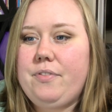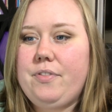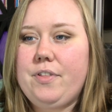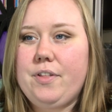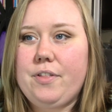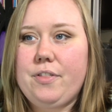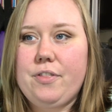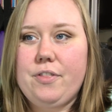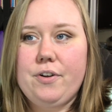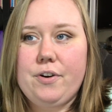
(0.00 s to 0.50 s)

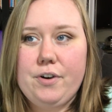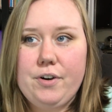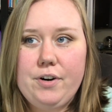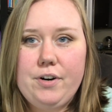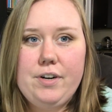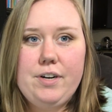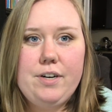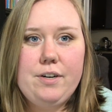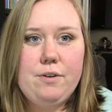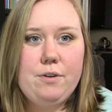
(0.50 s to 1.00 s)
The
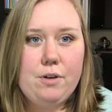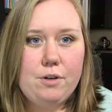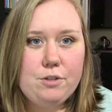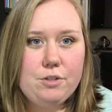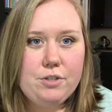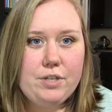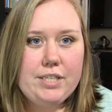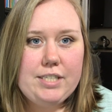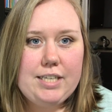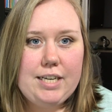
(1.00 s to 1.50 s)
third
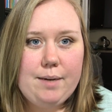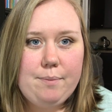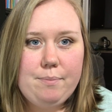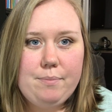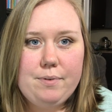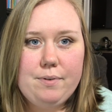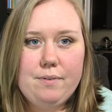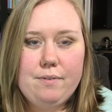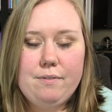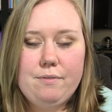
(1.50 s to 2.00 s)
grocery
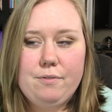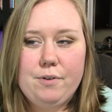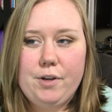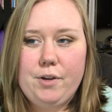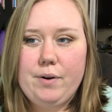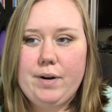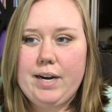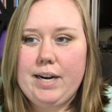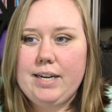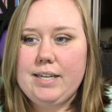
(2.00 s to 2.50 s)
tip for
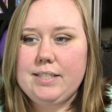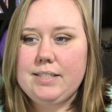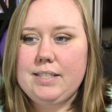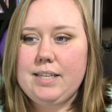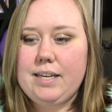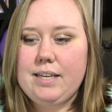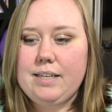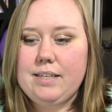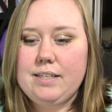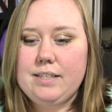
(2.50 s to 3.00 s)
you
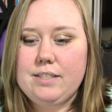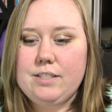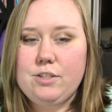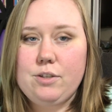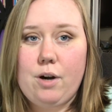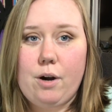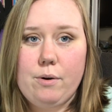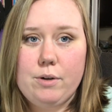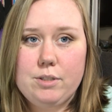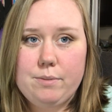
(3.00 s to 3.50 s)
guys is
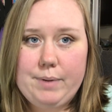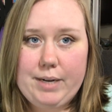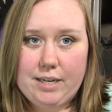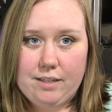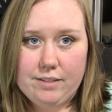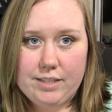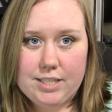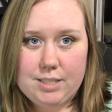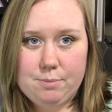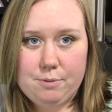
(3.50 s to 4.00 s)
to always
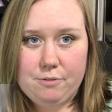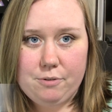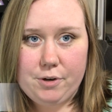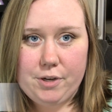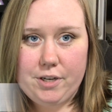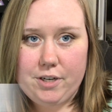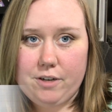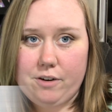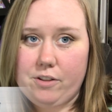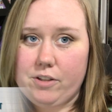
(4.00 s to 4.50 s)
make a list
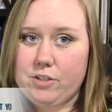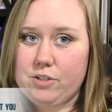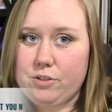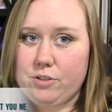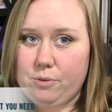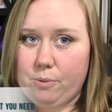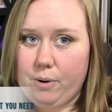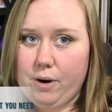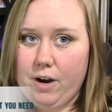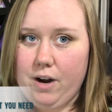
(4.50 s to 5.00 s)
before you go to the
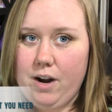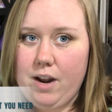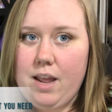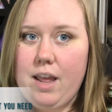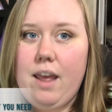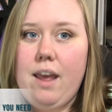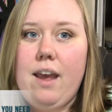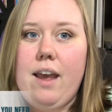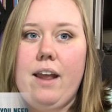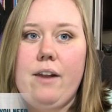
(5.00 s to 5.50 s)
store
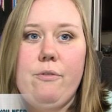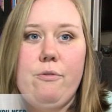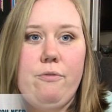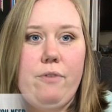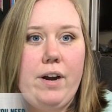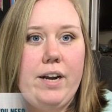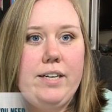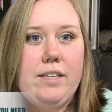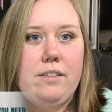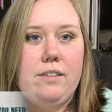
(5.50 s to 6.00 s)
and
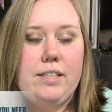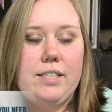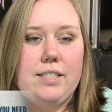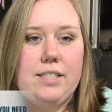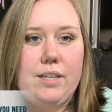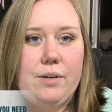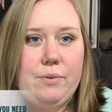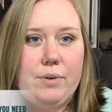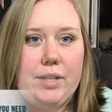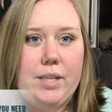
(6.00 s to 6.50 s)
find a
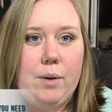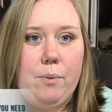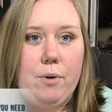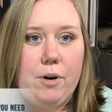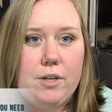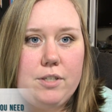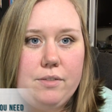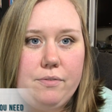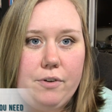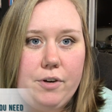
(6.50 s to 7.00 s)
list that really
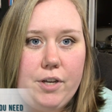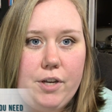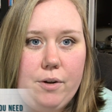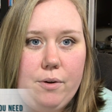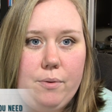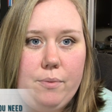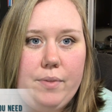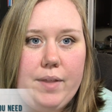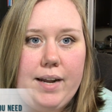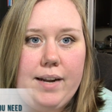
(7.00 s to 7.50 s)
works for
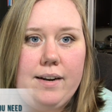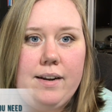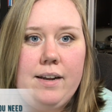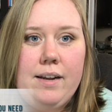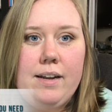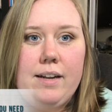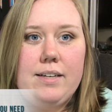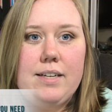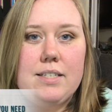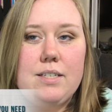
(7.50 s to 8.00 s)
you, that
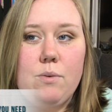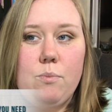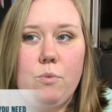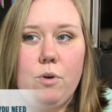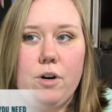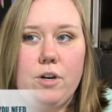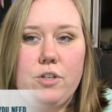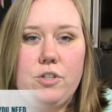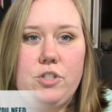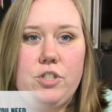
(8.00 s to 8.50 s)
doesn't
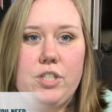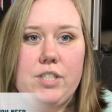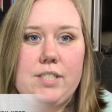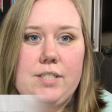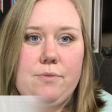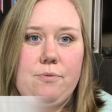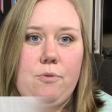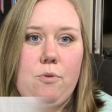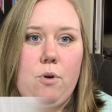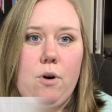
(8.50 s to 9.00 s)
work
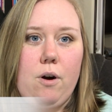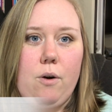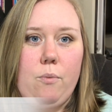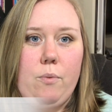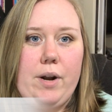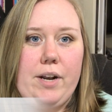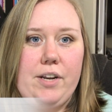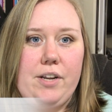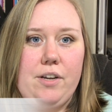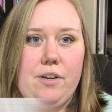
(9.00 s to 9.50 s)
just for
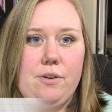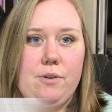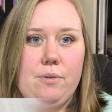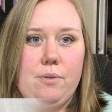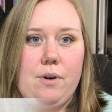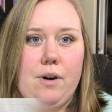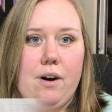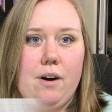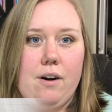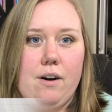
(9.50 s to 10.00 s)
when
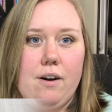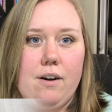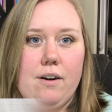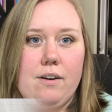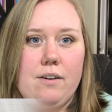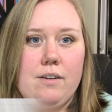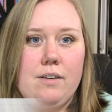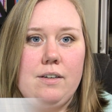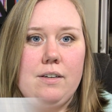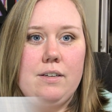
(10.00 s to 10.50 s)
you
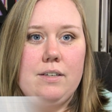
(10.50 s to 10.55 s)
are